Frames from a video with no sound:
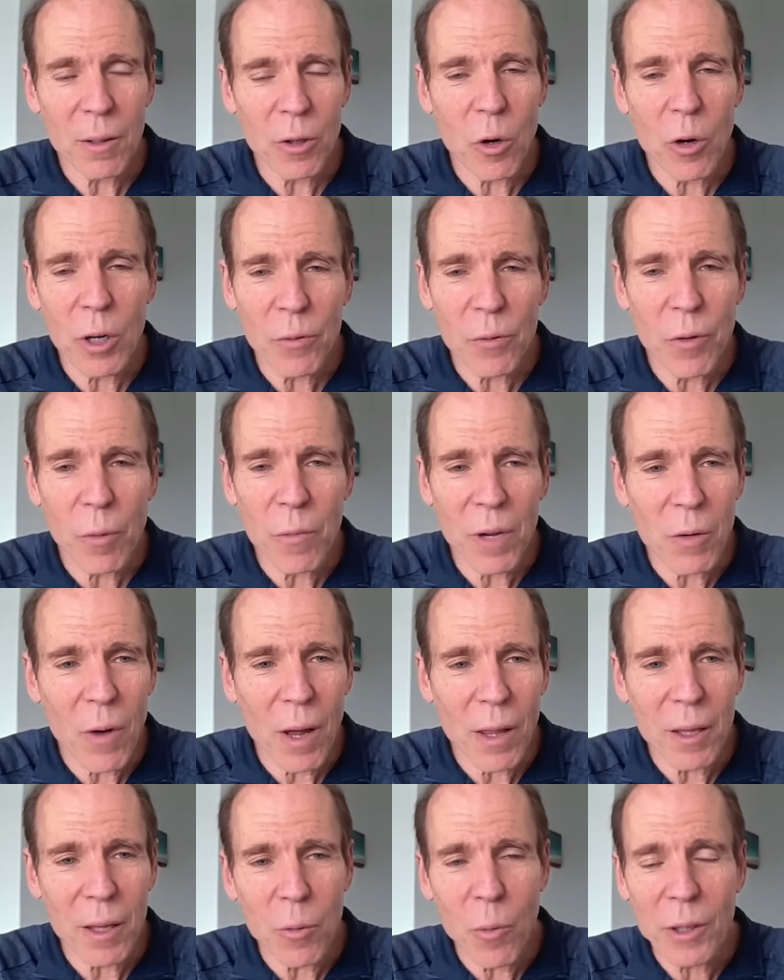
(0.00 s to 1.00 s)
learning from me
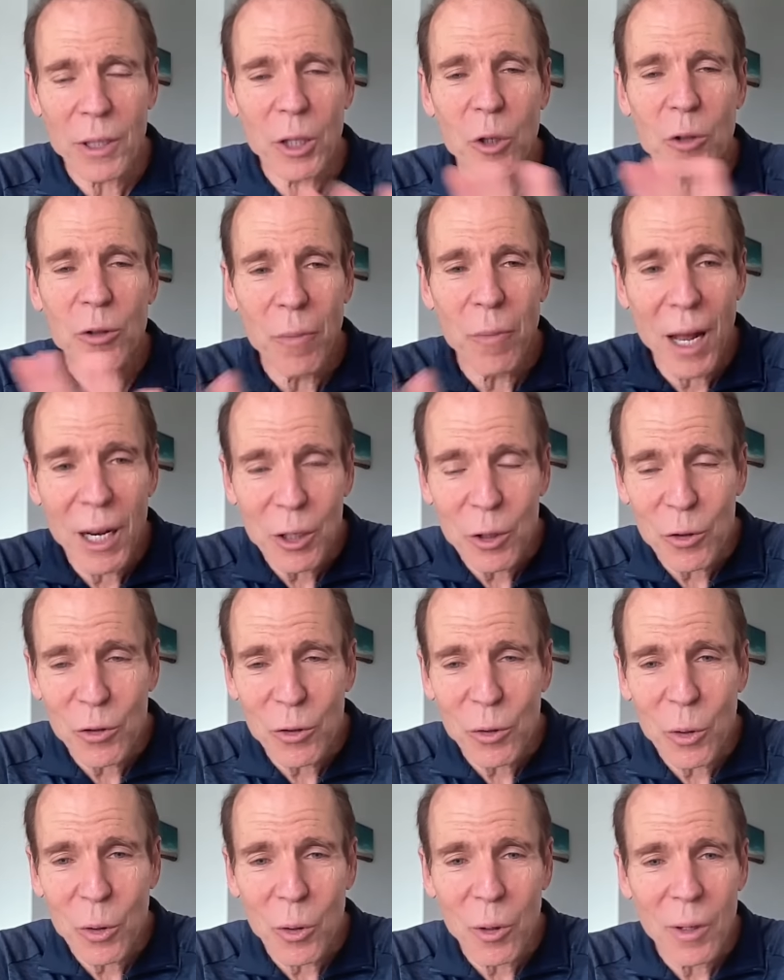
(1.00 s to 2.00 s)
rather than what they learned in medical
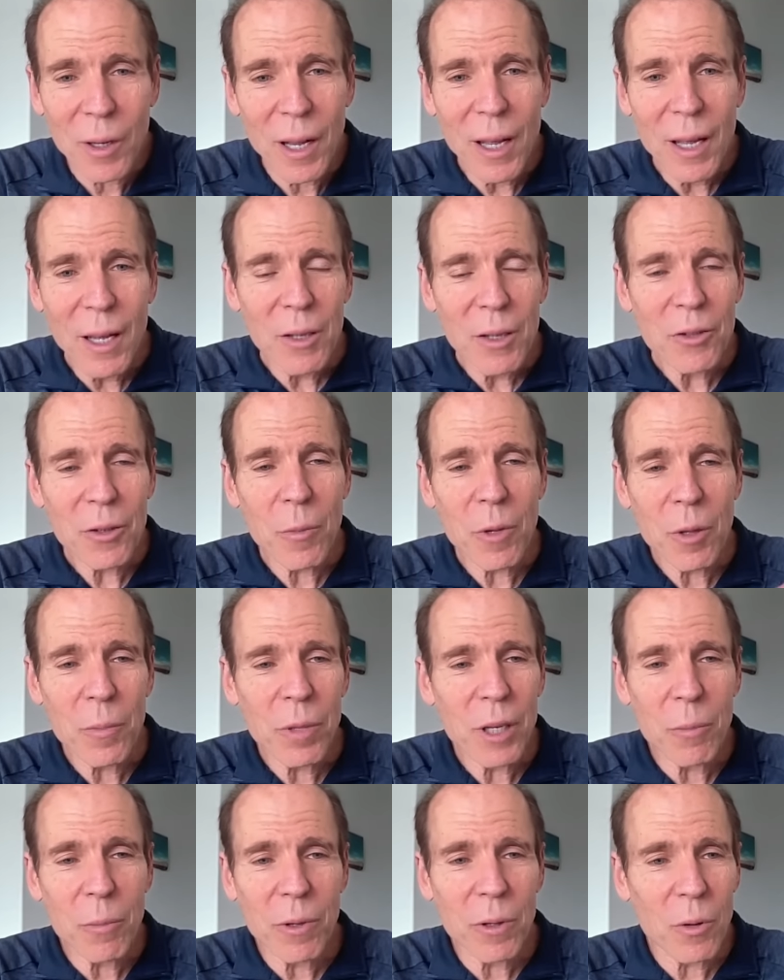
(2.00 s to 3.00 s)
school some of the
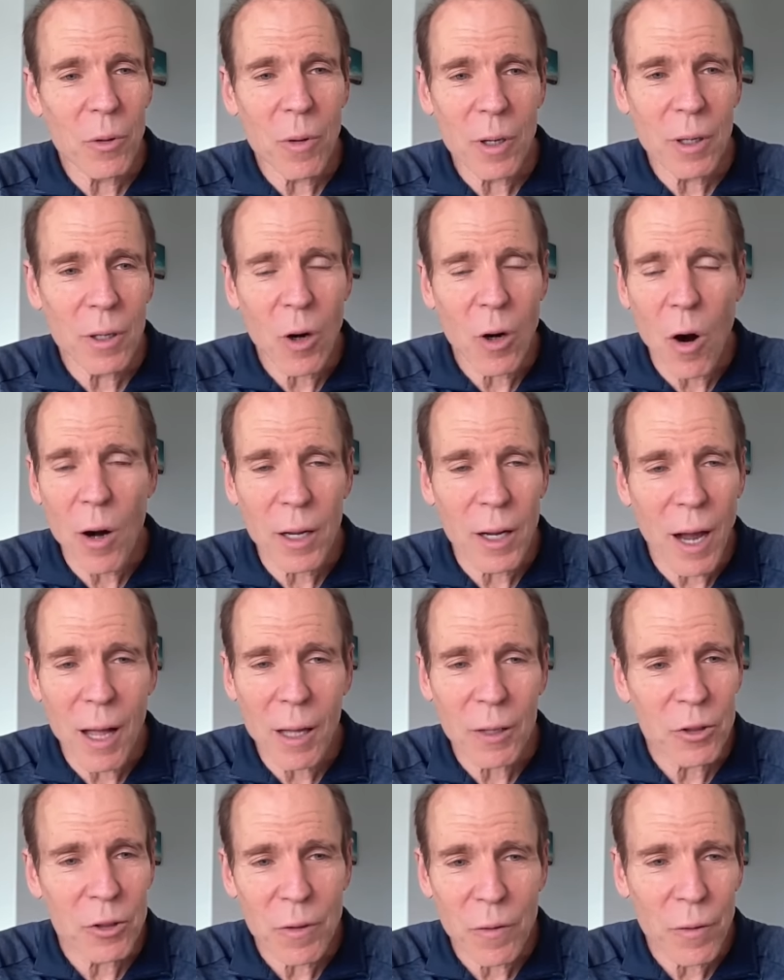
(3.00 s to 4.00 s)
people who are
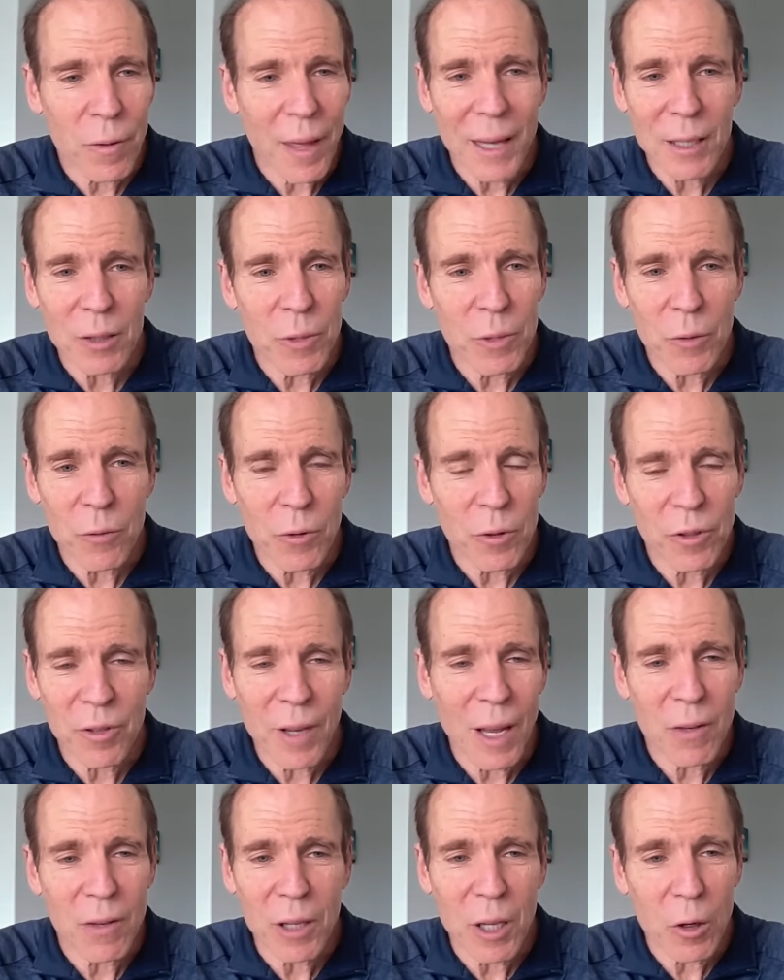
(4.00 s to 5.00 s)
cardiologists have thanked me for
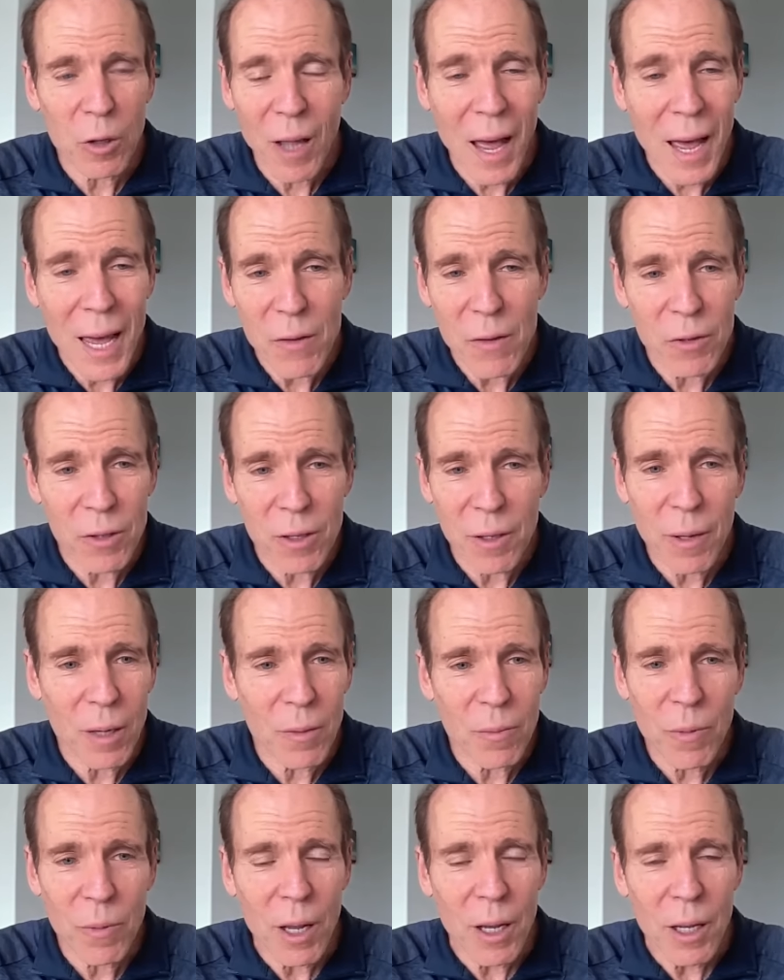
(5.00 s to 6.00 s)
saving their lives and,
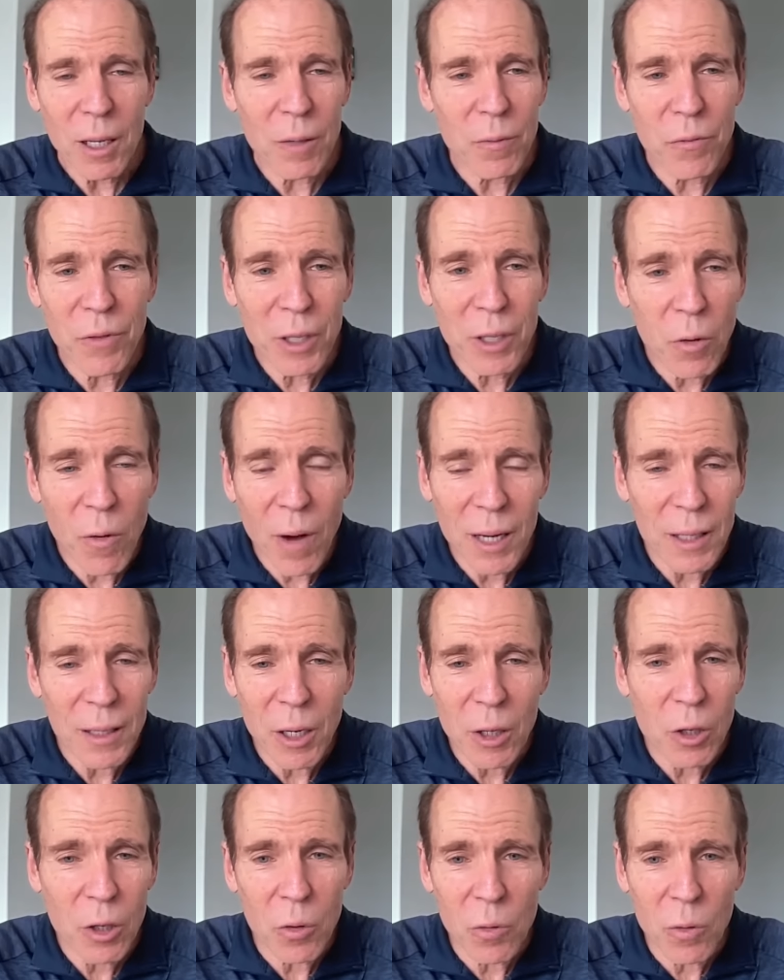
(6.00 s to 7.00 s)
and invigorating
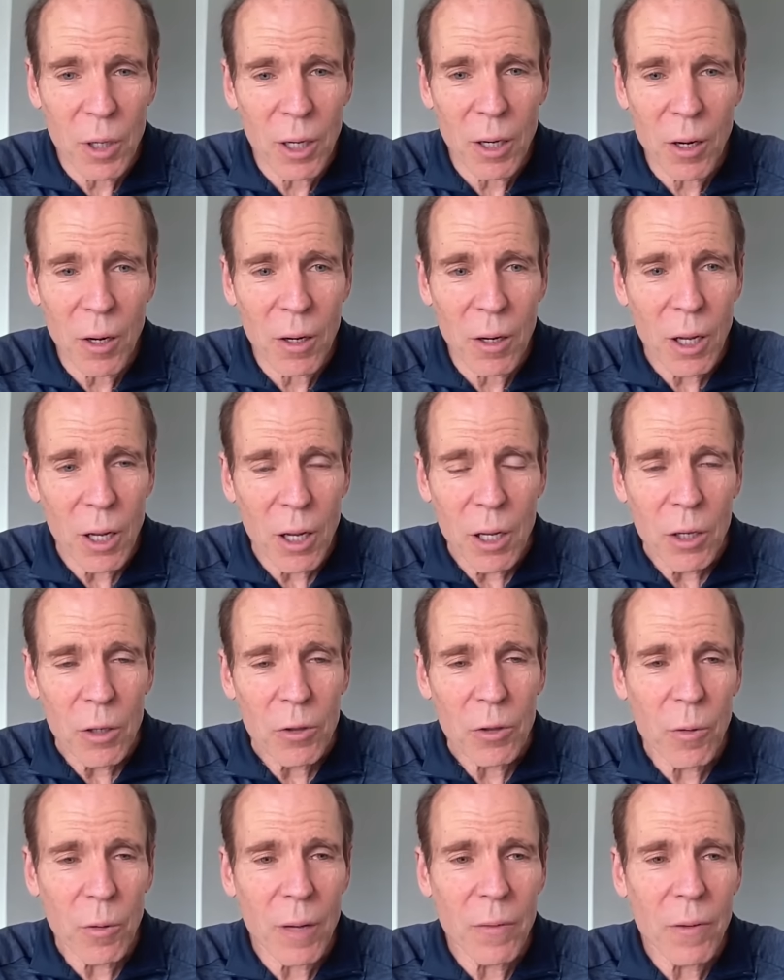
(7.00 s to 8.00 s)
their career
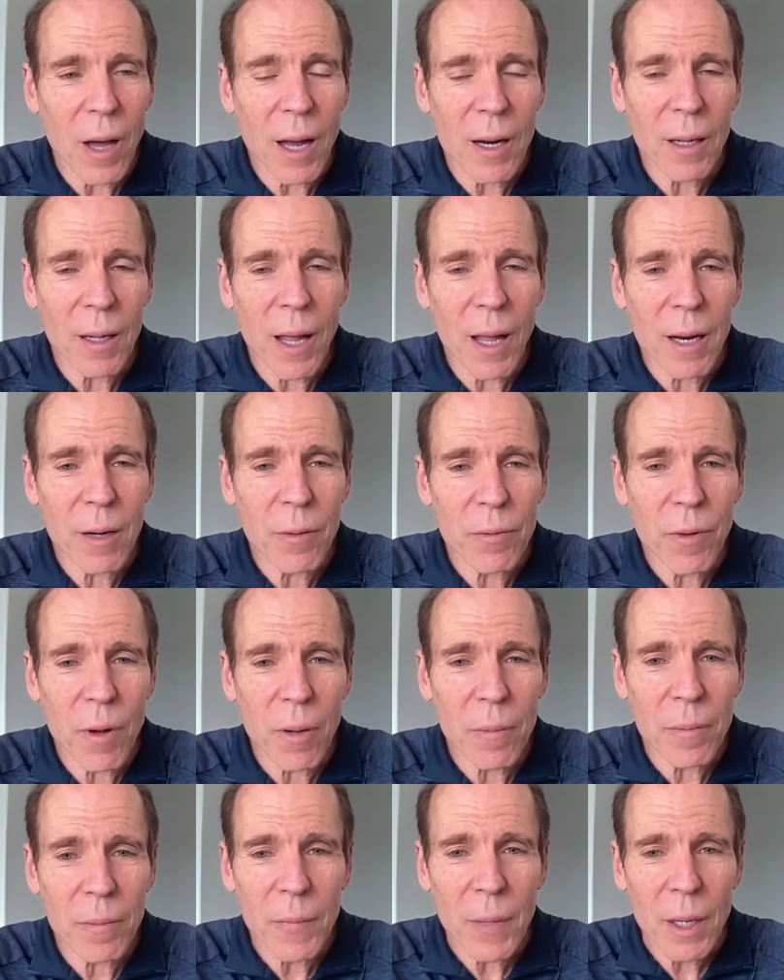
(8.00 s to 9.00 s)
so i've got a lot of
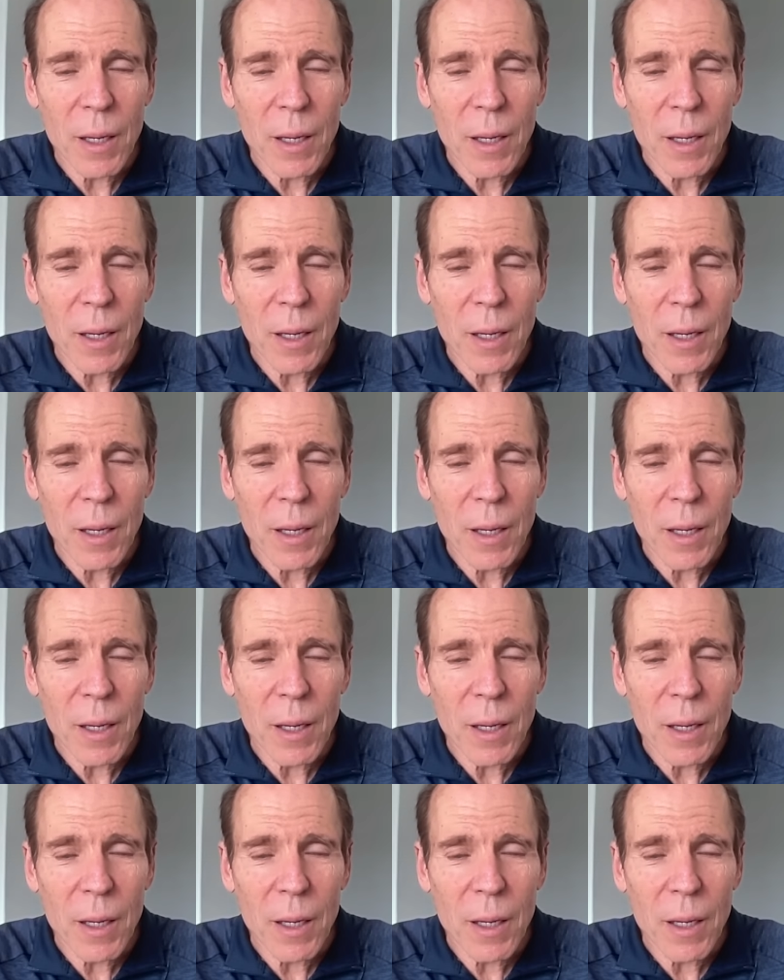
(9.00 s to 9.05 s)
um,